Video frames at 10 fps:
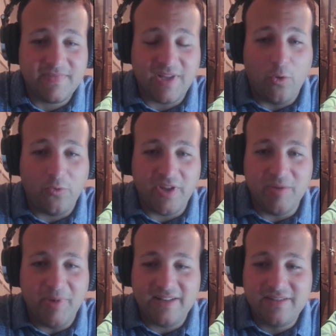Only
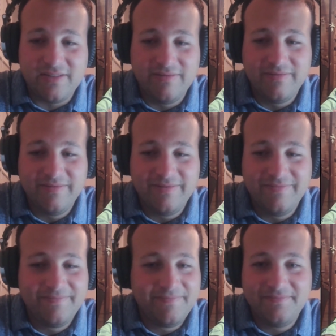bets.
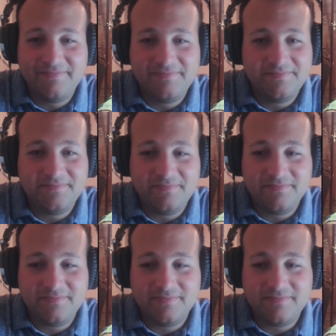
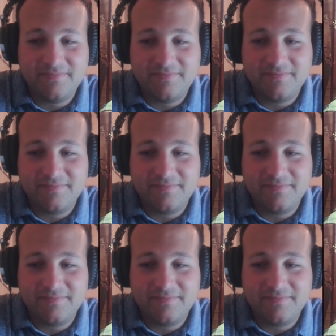Only bets.